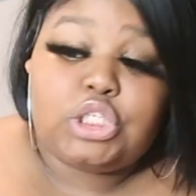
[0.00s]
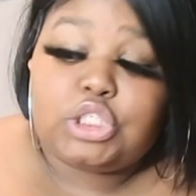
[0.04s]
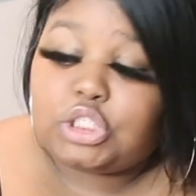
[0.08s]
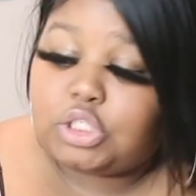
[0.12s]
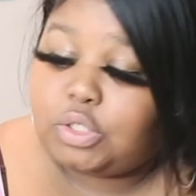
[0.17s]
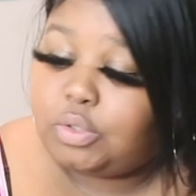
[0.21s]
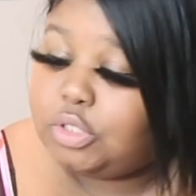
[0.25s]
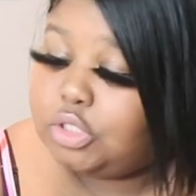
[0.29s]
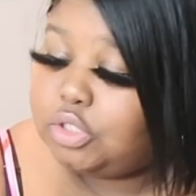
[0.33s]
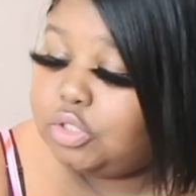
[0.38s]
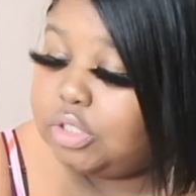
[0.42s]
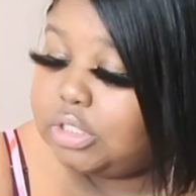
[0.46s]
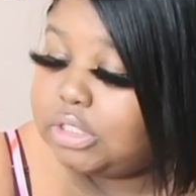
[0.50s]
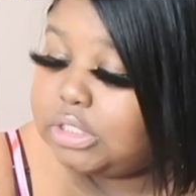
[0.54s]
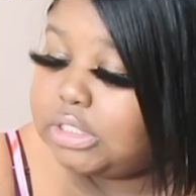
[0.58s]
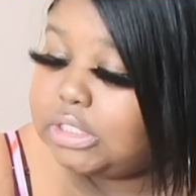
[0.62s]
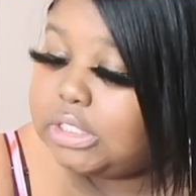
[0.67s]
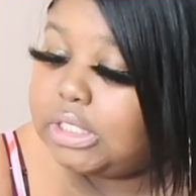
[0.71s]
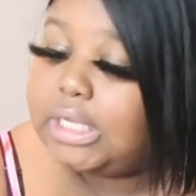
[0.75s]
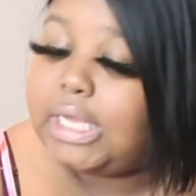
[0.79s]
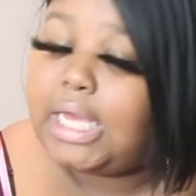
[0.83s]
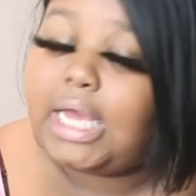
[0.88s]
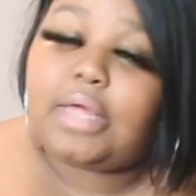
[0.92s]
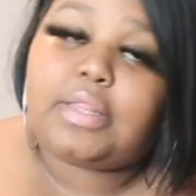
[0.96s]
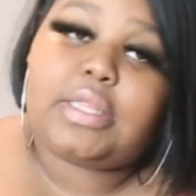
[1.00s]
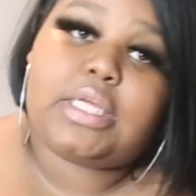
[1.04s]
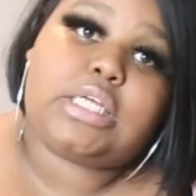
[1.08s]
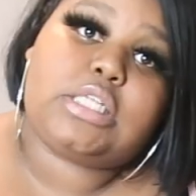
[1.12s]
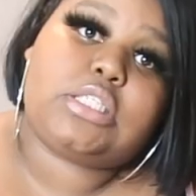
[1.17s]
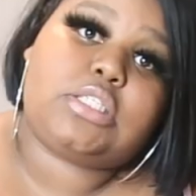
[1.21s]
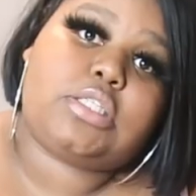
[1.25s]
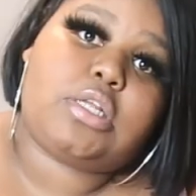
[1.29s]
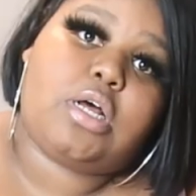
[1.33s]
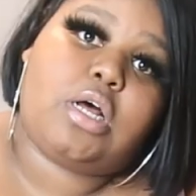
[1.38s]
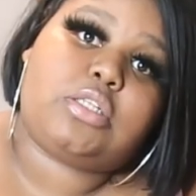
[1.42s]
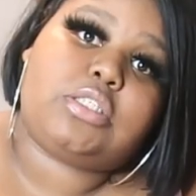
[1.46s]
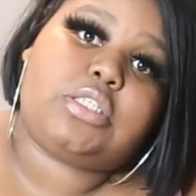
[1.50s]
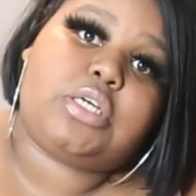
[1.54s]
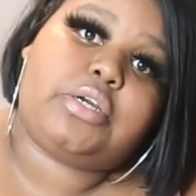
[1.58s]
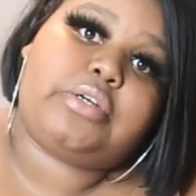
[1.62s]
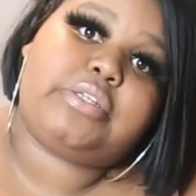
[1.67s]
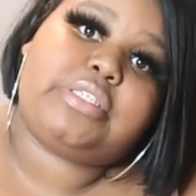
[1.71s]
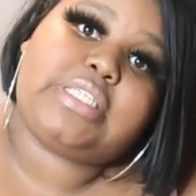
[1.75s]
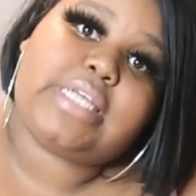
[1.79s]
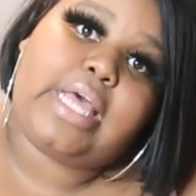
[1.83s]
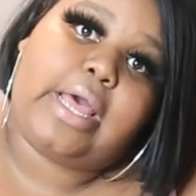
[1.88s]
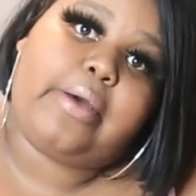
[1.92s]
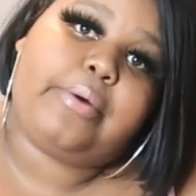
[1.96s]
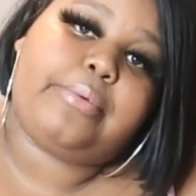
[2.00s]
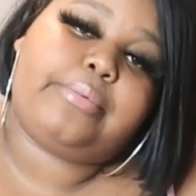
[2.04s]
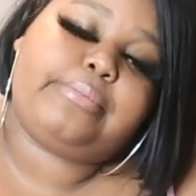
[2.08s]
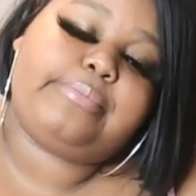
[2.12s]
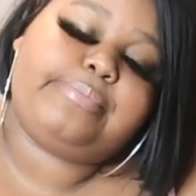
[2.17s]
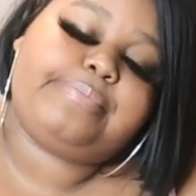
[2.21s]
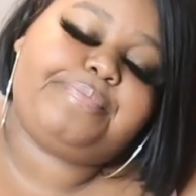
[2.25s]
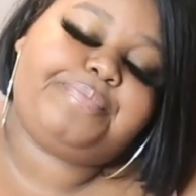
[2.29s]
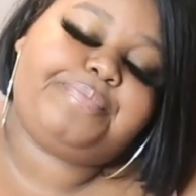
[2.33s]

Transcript: so that you can see how the install turns out.